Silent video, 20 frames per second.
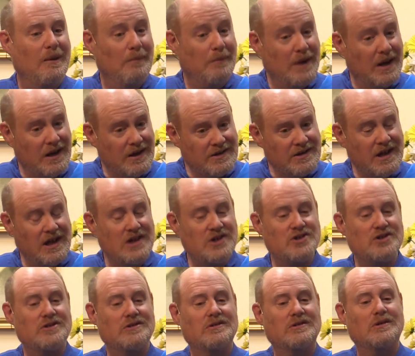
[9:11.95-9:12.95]

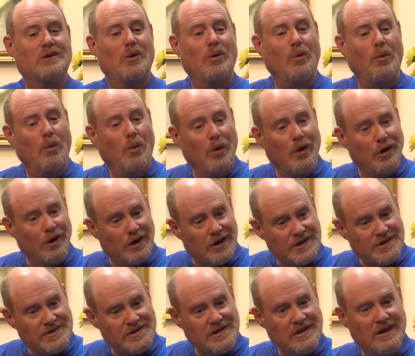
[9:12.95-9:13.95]
meditation
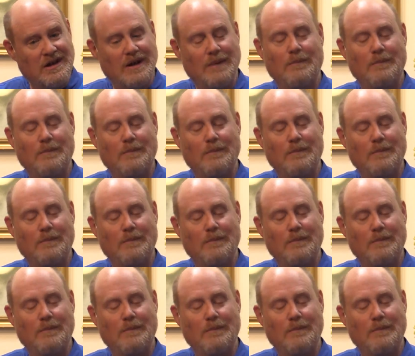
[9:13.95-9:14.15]
works.